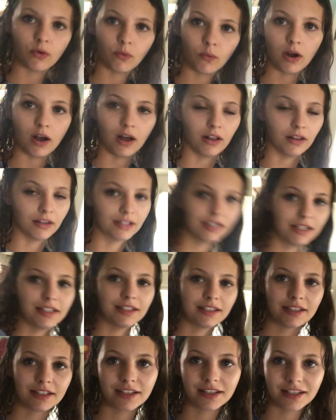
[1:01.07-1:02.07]
Well, it
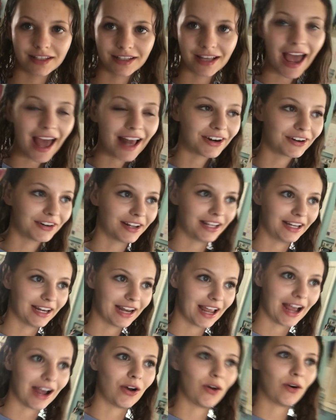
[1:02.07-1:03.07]
is Saturday
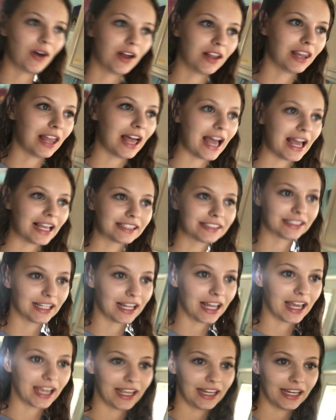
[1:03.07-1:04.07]
now. Last
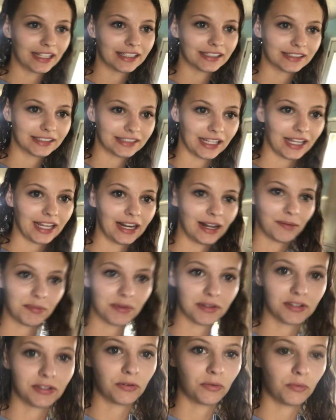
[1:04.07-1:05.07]
night, stayed up
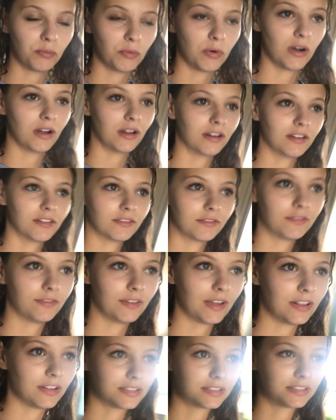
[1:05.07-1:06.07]
until 1,
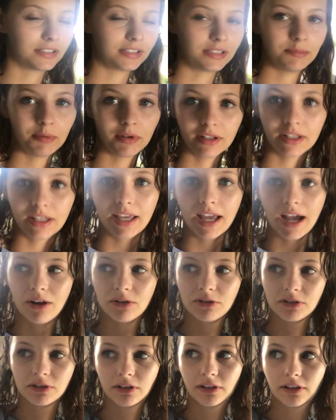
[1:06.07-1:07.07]
fell asleep on the
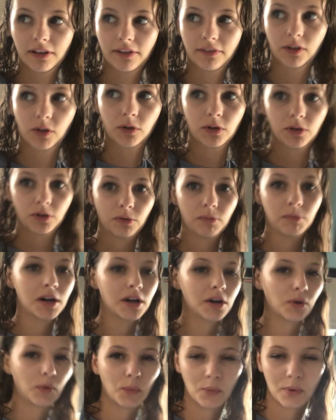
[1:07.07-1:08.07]
couch in the living room,
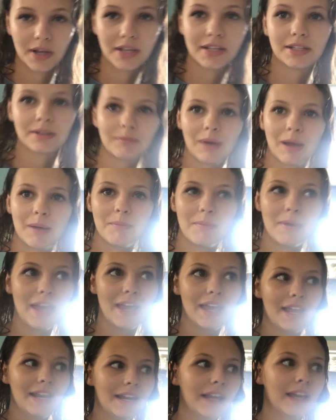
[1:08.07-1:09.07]
went to my
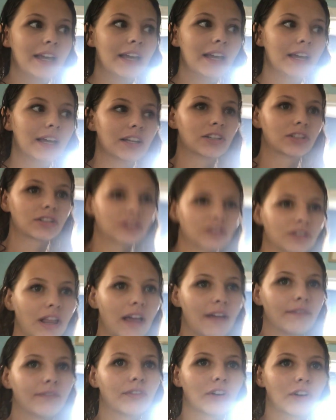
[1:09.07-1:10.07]
bed,
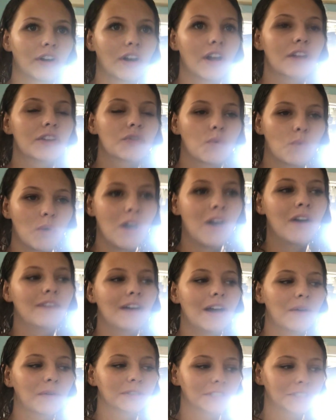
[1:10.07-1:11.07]
slept for 12
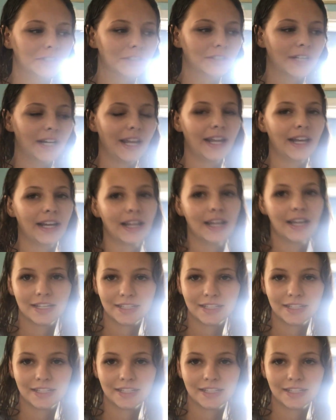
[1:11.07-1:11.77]
hours straight,